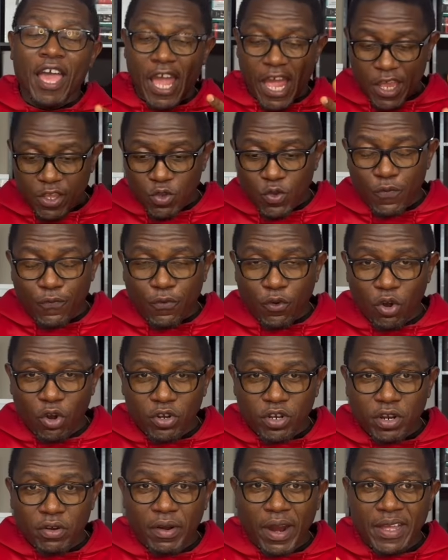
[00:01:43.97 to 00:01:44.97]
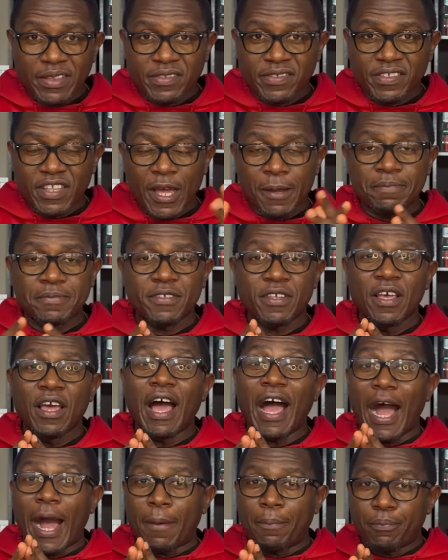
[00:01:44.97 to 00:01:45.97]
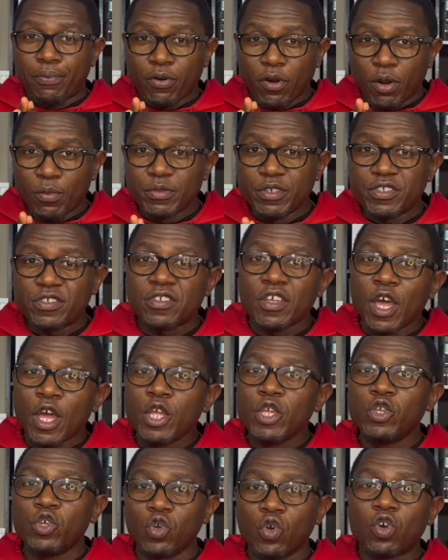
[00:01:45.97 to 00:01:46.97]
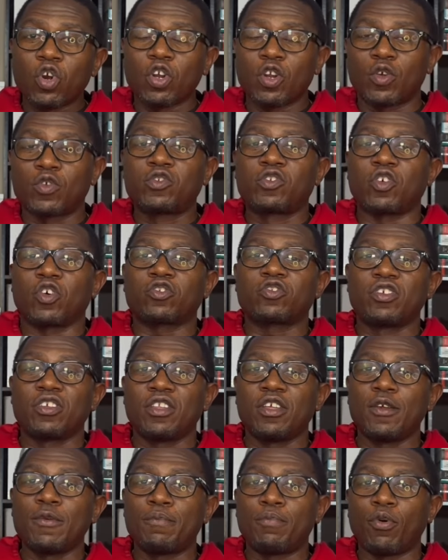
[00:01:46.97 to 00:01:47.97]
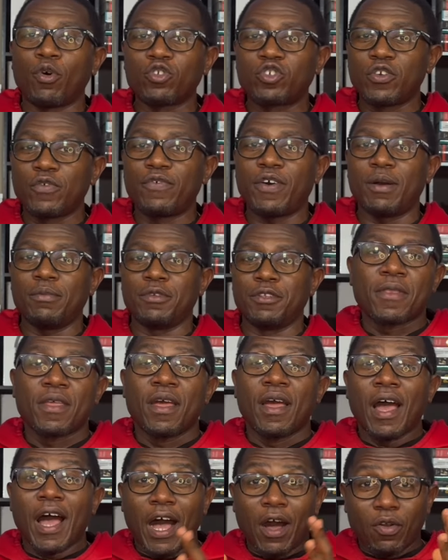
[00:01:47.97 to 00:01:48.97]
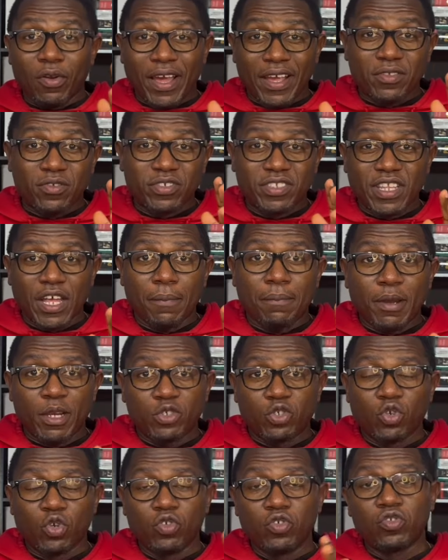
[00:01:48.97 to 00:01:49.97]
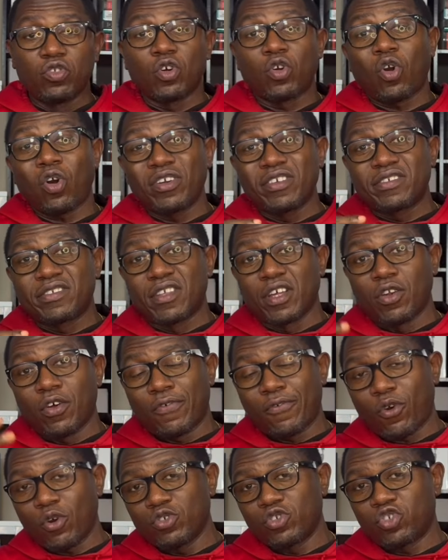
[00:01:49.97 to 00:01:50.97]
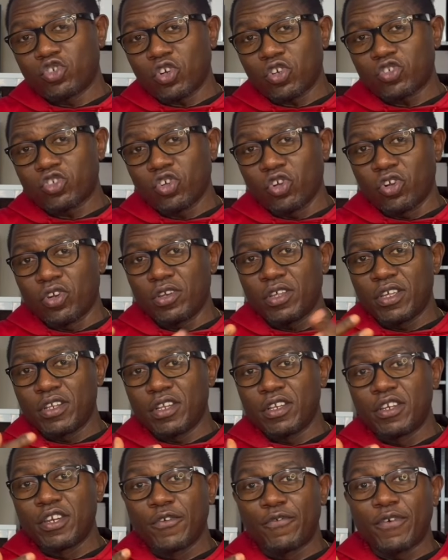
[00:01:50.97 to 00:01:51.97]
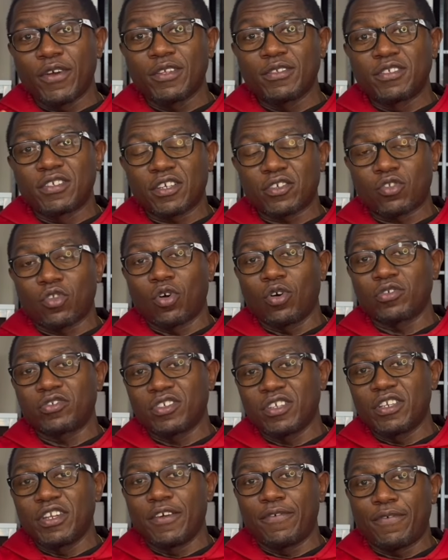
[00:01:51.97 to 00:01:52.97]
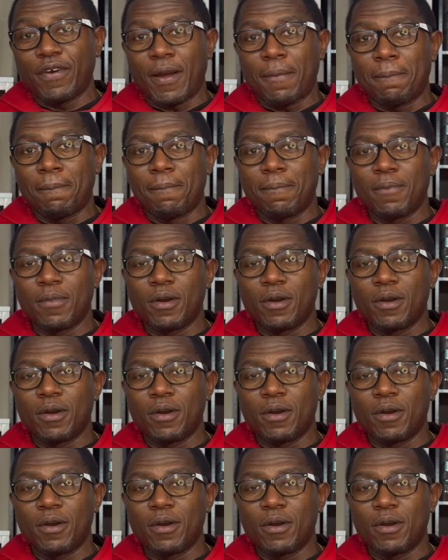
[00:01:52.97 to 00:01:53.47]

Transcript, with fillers: and you follow the right steps, I promise you're going to succeed in poultry farming. I would like to start by showing you the current state of construction in the different sectors in the farm.